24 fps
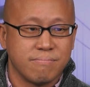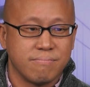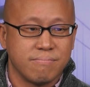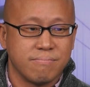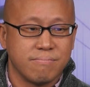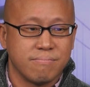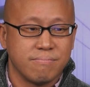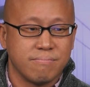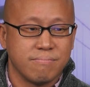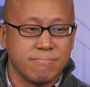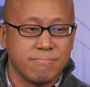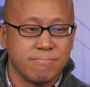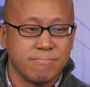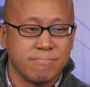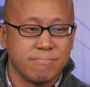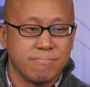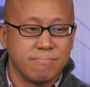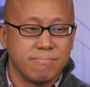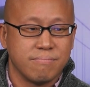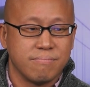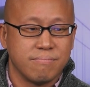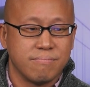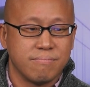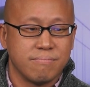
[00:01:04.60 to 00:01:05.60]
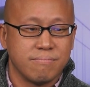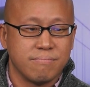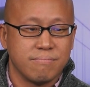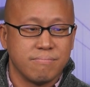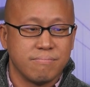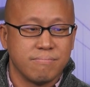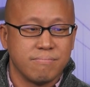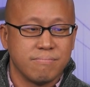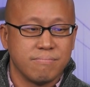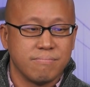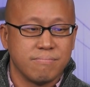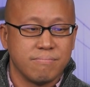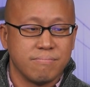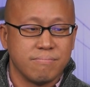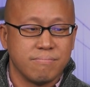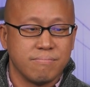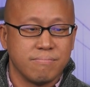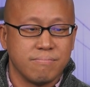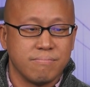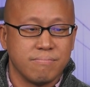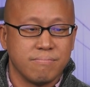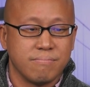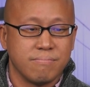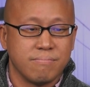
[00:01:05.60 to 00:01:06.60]

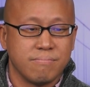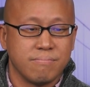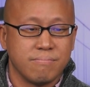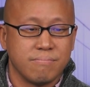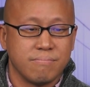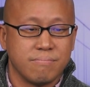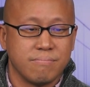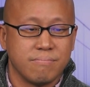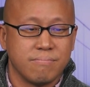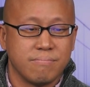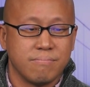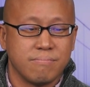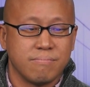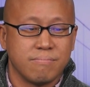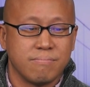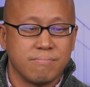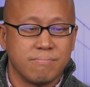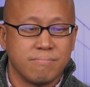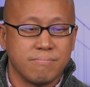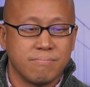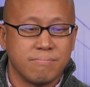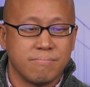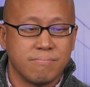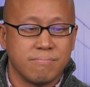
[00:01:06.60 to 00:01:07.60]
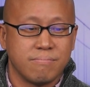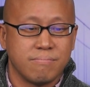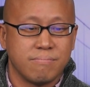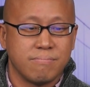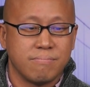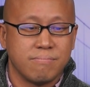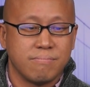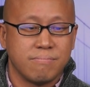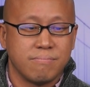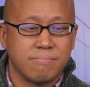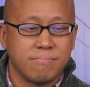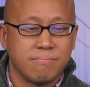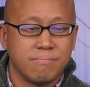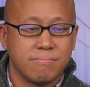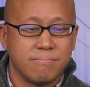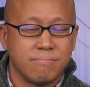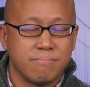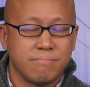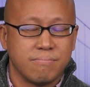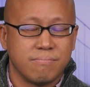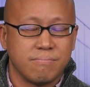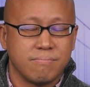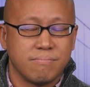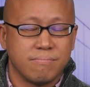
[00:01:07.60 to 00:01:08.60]

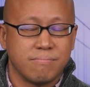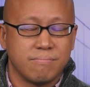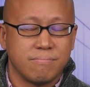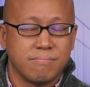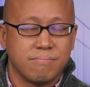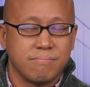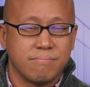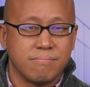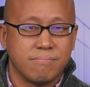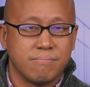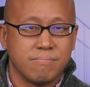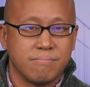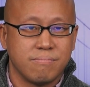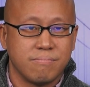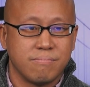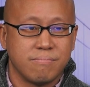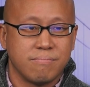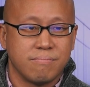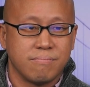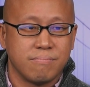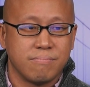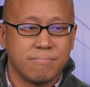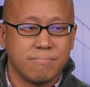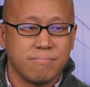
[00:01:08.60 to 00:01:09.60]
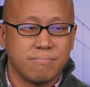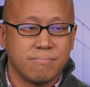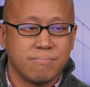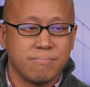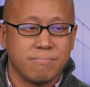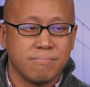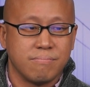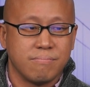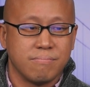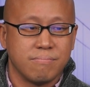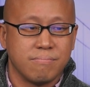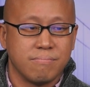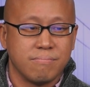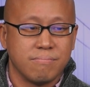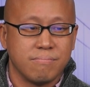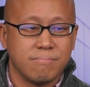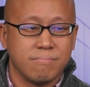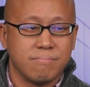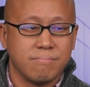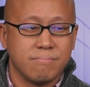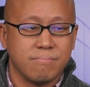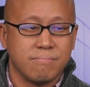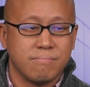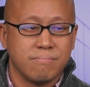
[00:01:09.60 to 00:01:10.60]

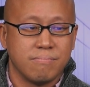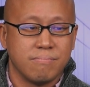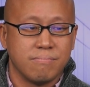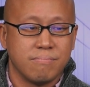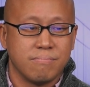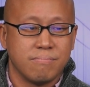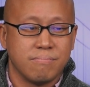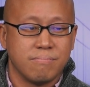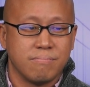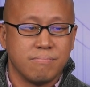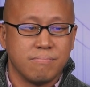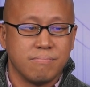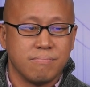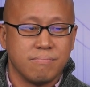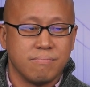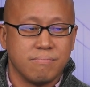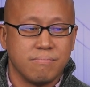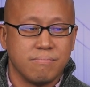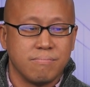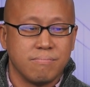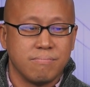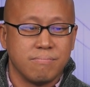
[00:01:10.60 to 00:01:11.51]
(not speaking)